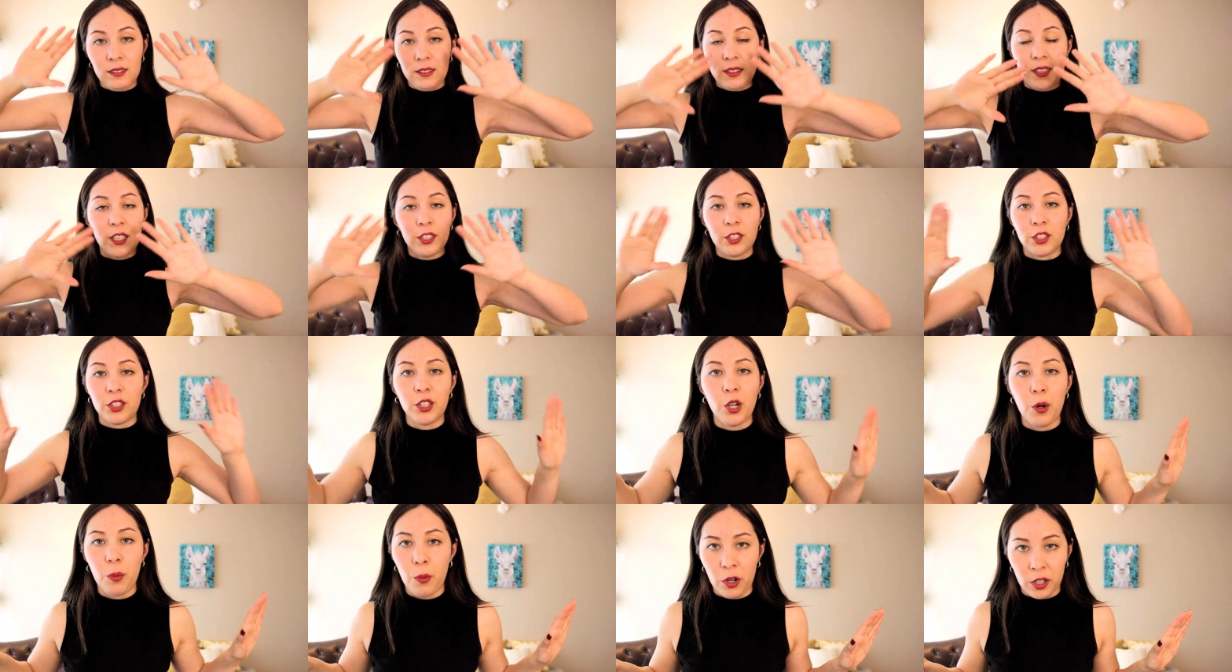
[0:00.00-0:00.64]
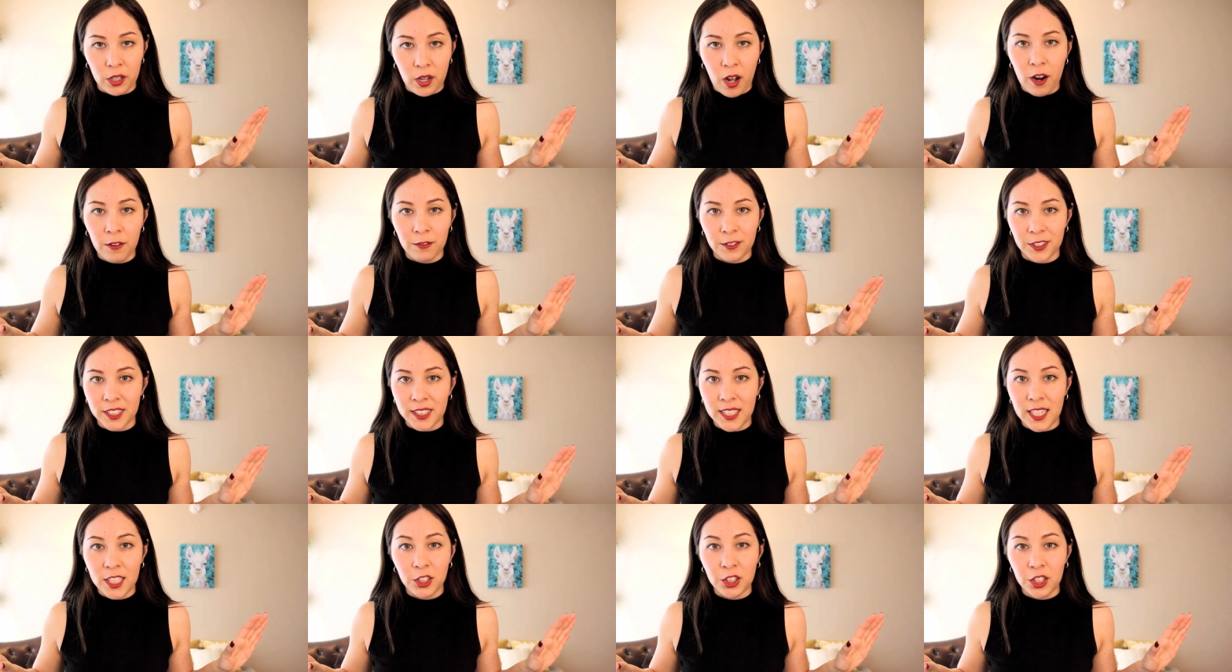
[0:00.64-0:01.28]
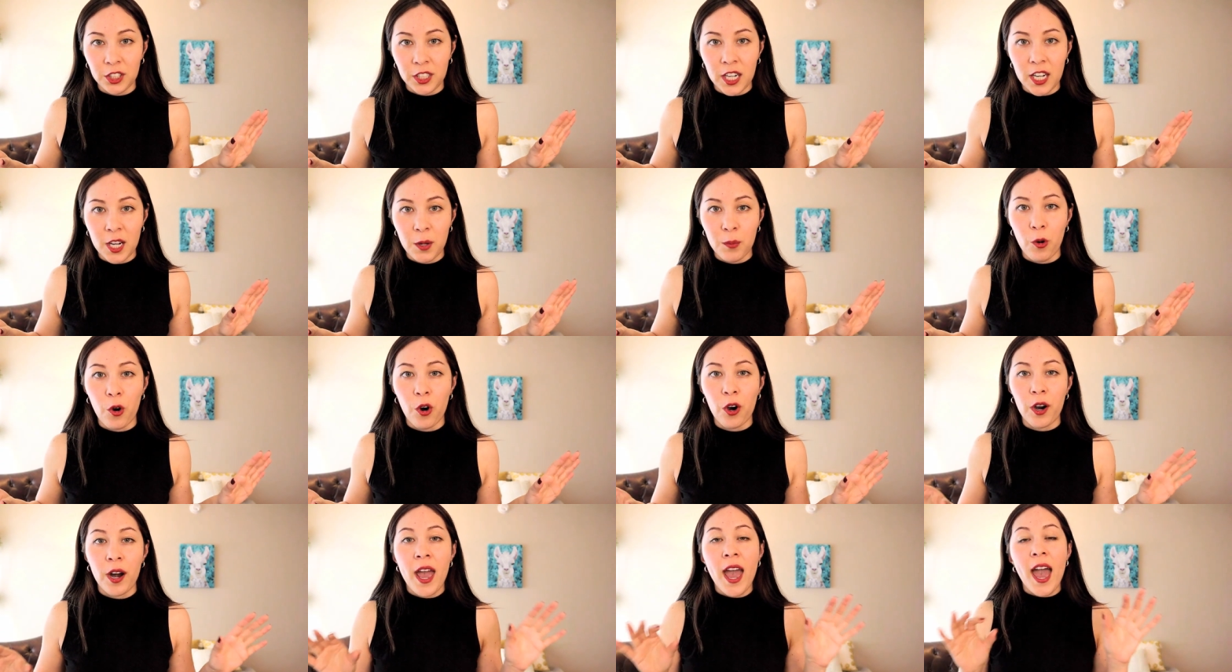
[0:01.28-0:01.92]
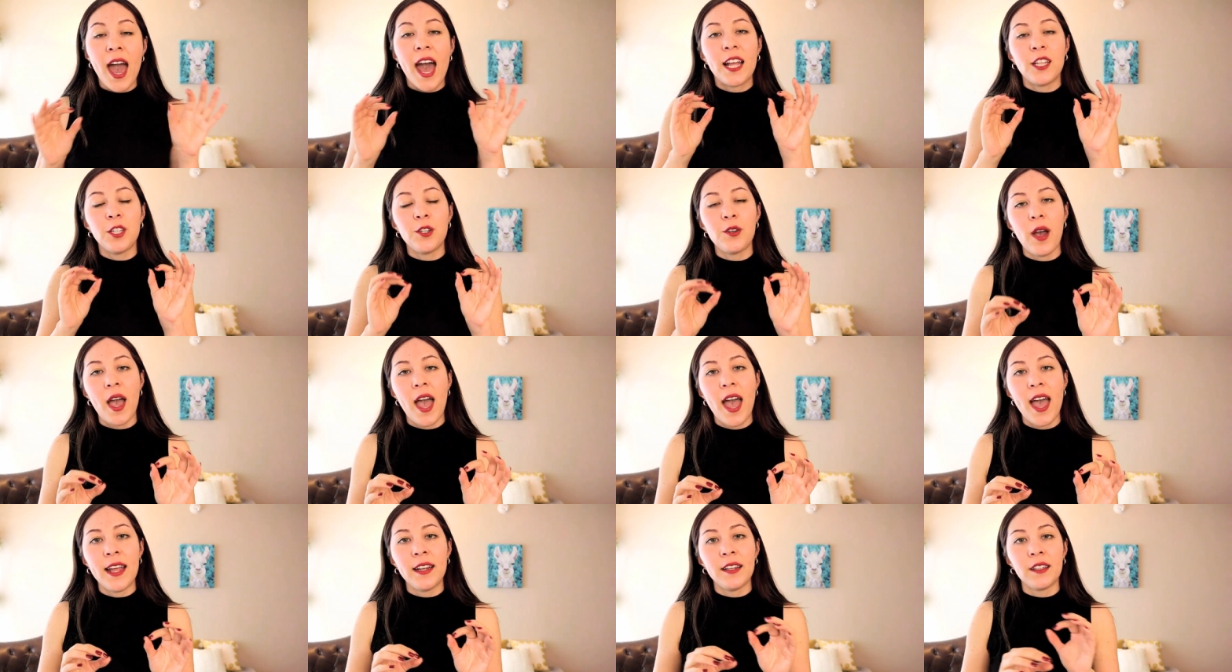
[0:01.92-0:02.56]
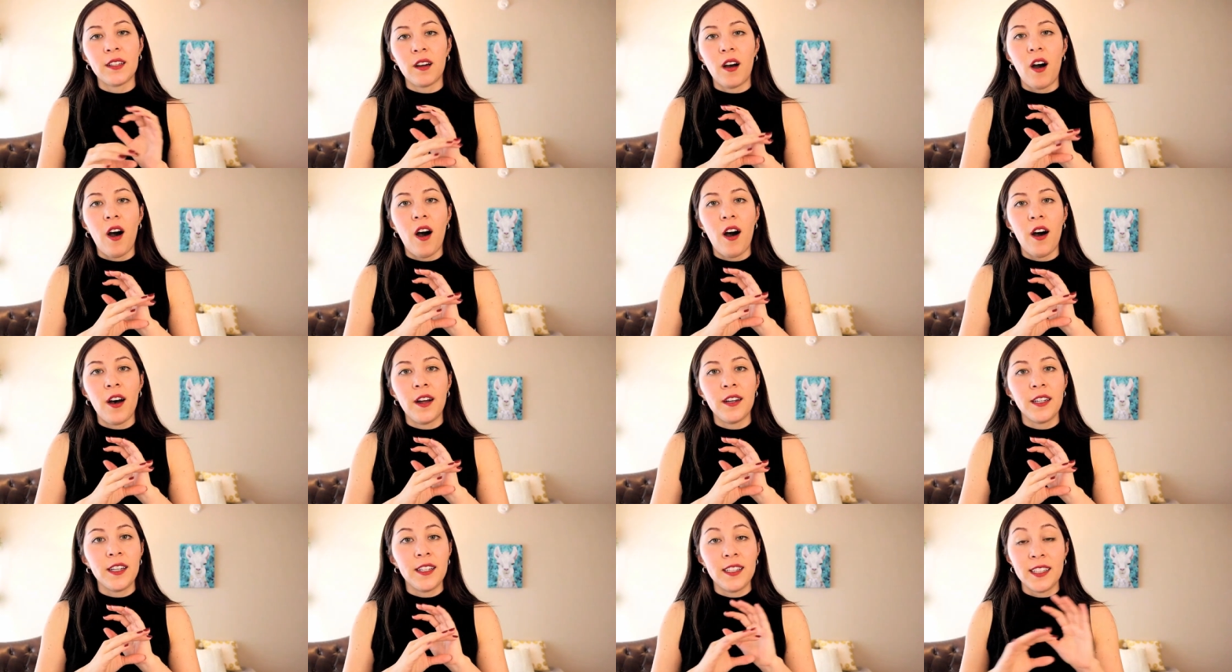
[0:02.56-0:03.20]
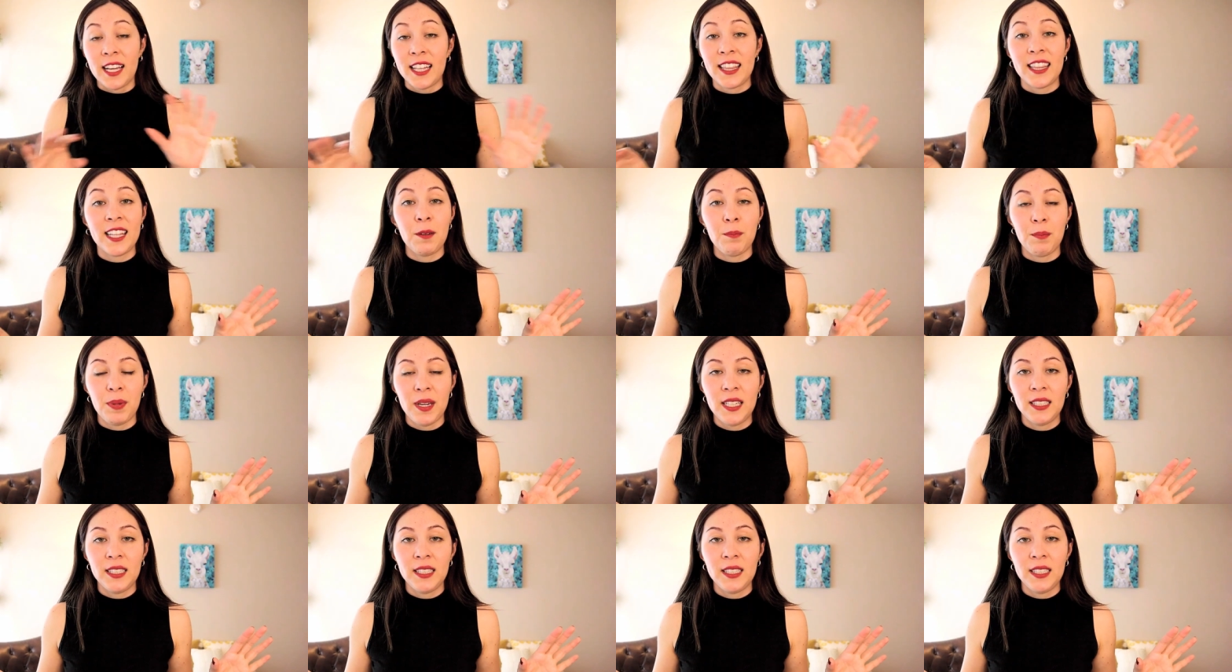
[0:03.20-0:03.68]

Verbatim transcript: there's no more conversation anymore and you end on nothing